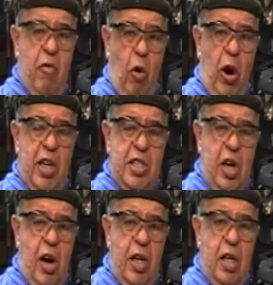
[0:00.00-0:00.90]
Before I get
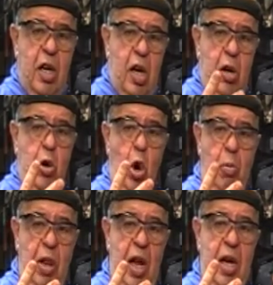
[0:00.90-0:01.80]
started, no
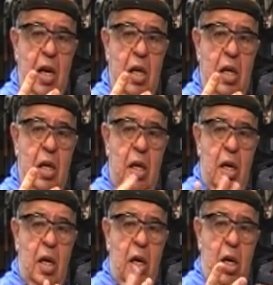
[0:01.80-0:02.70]
bling,
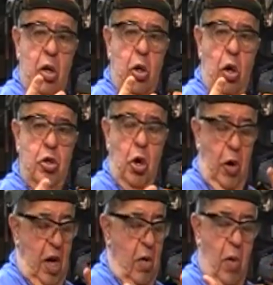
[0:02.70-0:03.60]
no
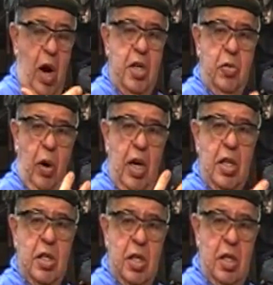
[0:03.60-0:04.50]
jewelry, watch
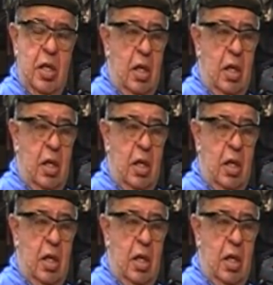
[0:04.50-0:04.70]
rings,